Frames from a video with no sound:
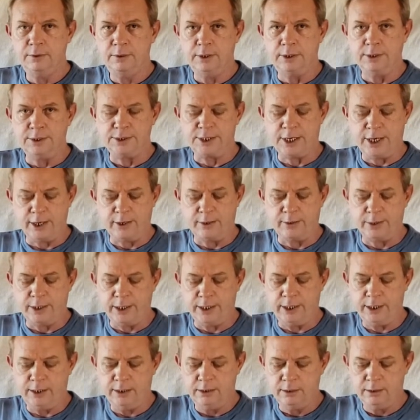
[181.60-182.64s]

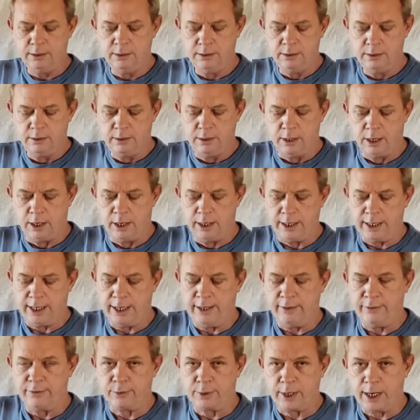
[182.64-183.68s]
integrity on
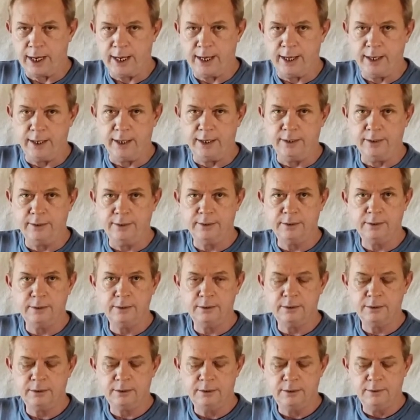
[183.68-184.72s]
either end.
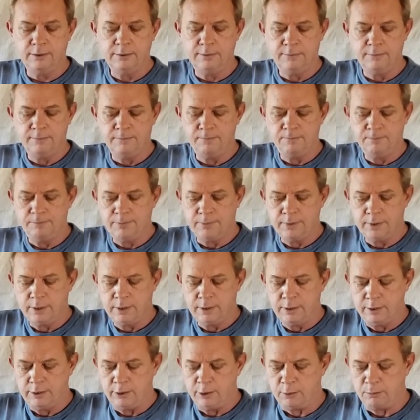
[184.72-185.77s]

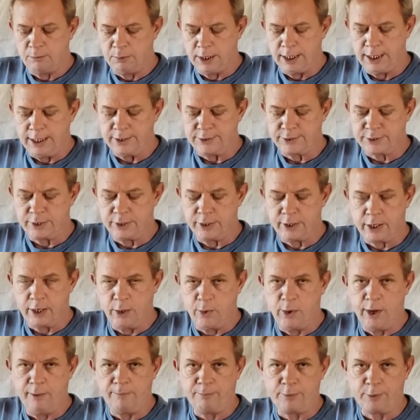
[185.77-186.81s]
Your blade's going to go
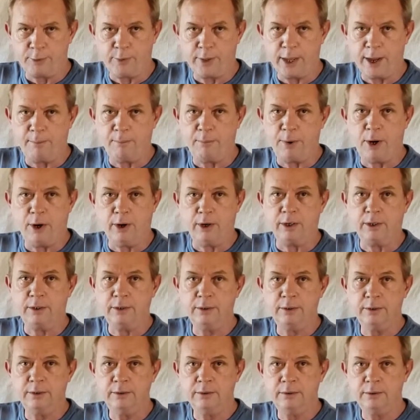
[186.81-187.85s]
up through that part.
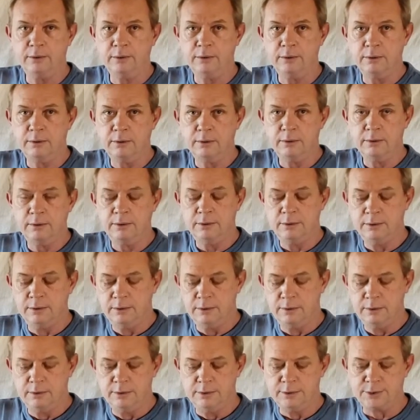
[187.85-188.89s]

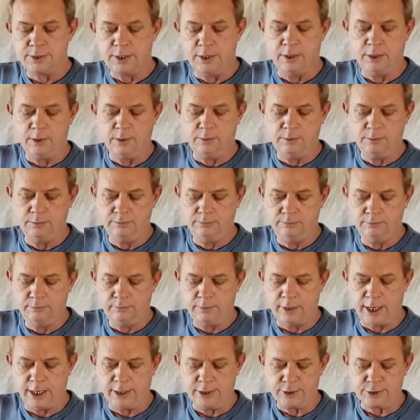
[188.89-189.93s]
So
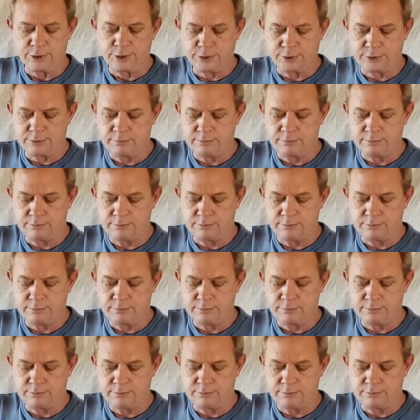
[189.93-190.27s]
I just